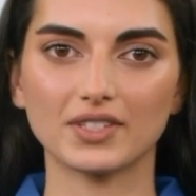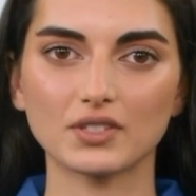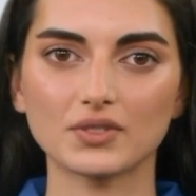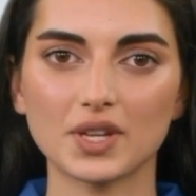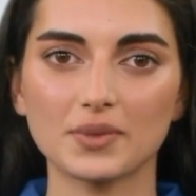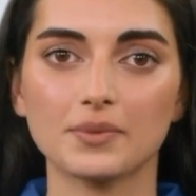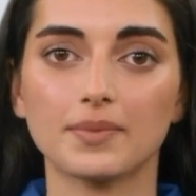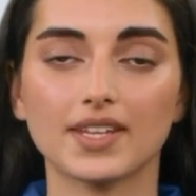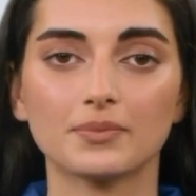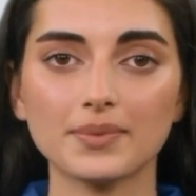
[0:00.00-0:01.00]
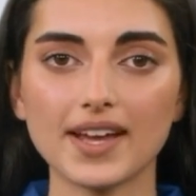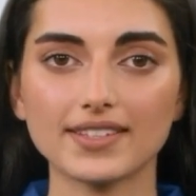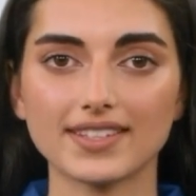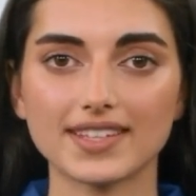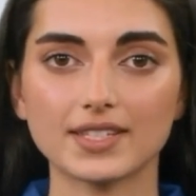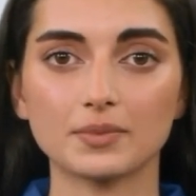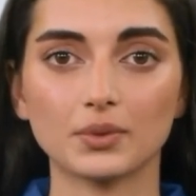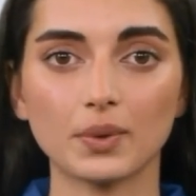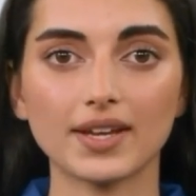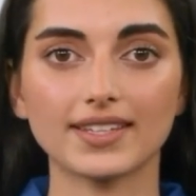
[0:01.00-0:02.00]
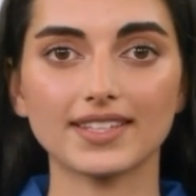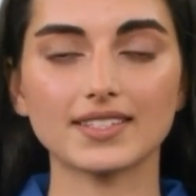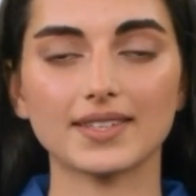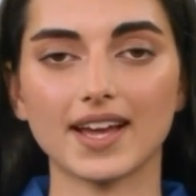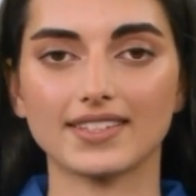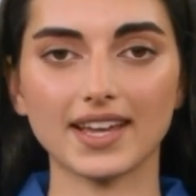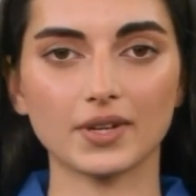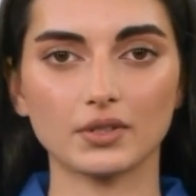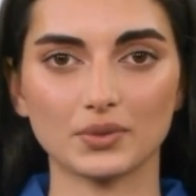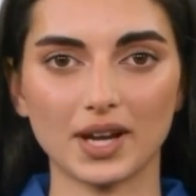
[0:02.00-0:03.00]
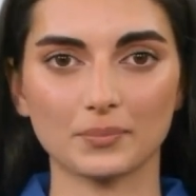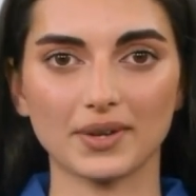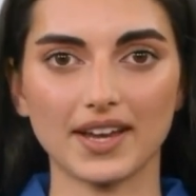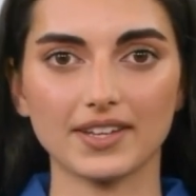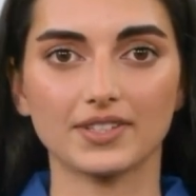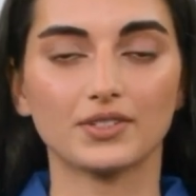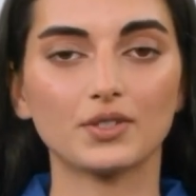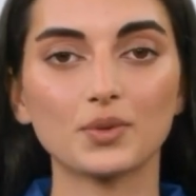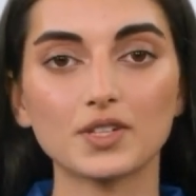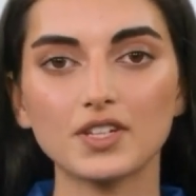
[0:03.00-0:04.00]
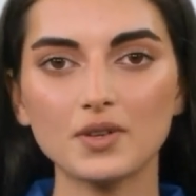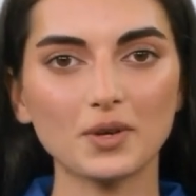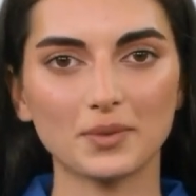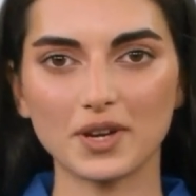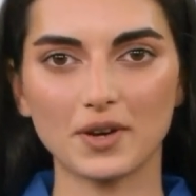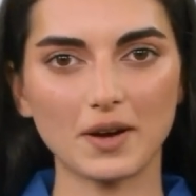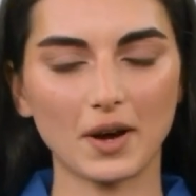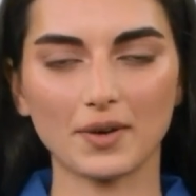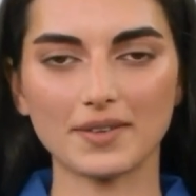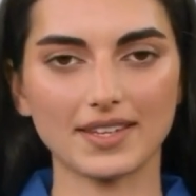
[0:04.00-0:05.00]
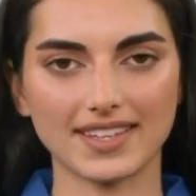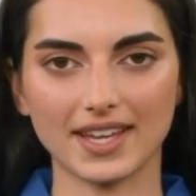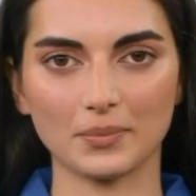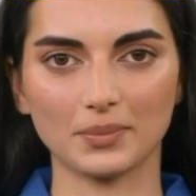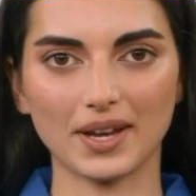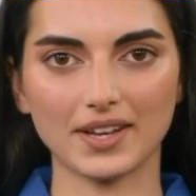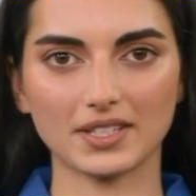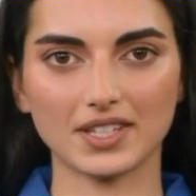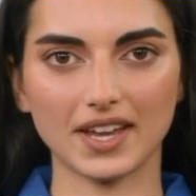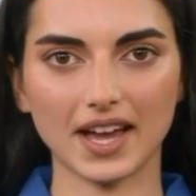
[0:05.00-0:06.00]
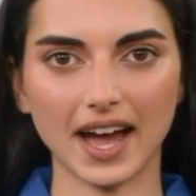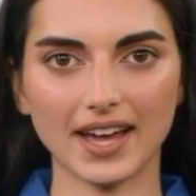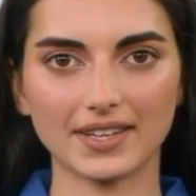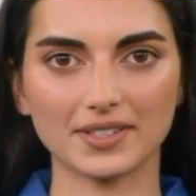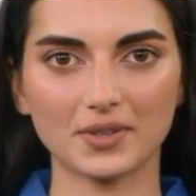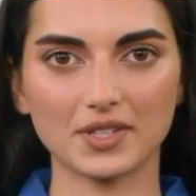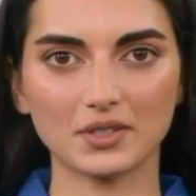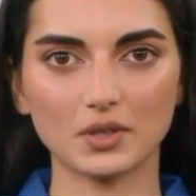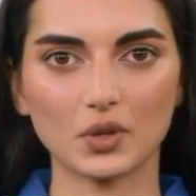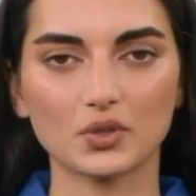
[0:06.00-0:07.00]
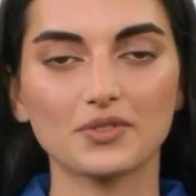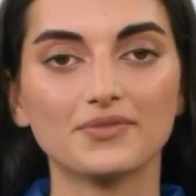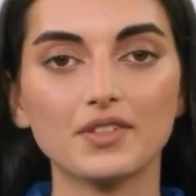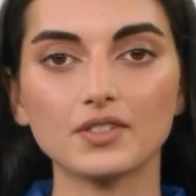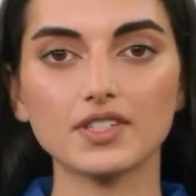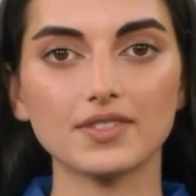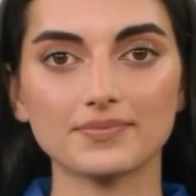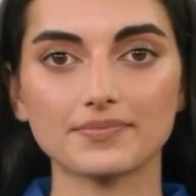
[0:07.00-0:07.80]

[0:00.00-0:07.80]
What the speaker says: streaming best practices, we want to discuss how you get paid to ensure we are all on the same page and that there is no confusion.